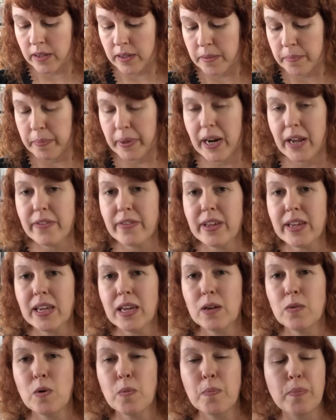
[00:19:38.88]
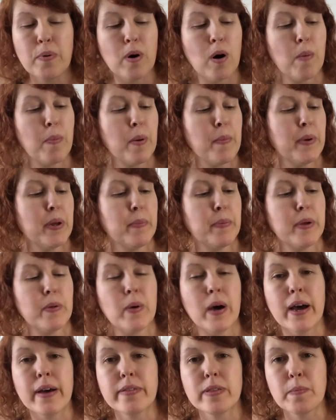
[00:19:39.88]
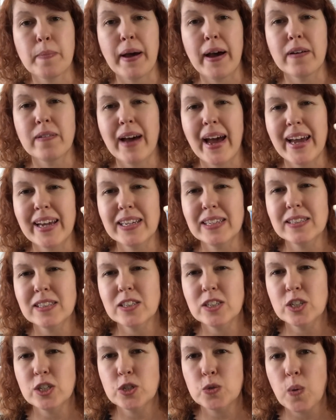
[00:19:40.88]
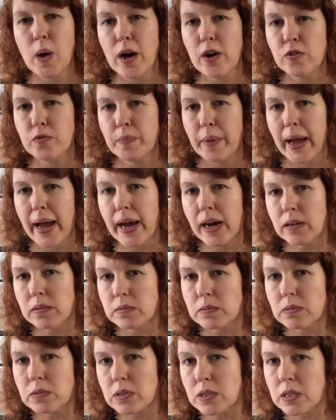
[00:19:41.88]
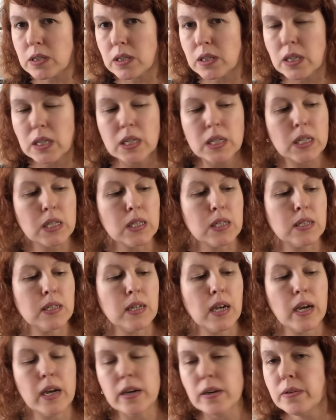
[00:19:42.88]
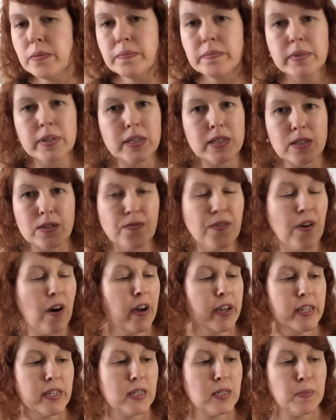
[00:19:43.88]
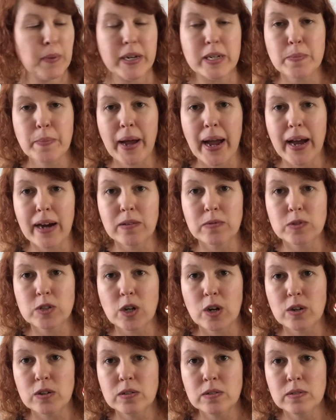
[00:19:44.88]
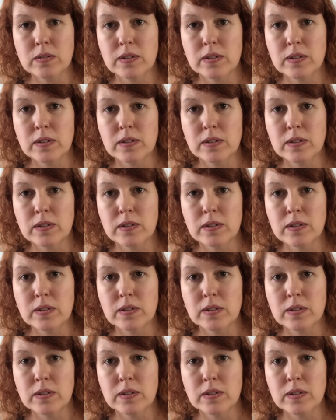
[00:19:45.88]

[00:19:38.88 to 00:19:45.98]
But I think it will probably be worth about £8 to £12. So it's fine to spend £1 on,